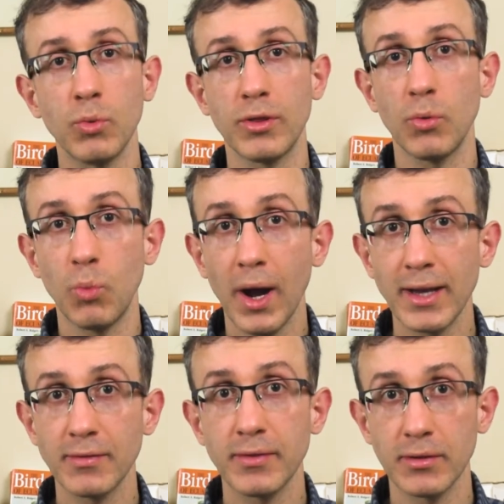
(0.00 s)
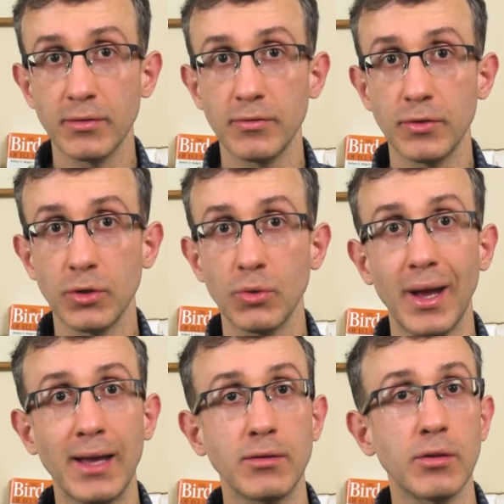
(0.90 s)
with a wide field of
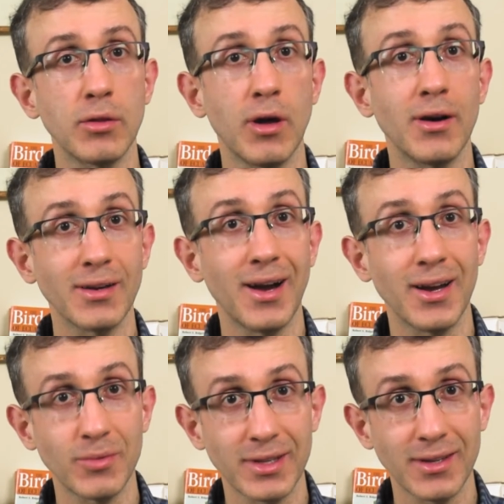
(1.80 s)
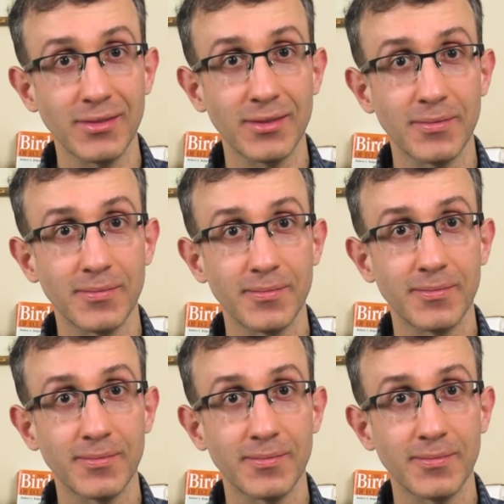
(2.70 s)
view and long eye relief.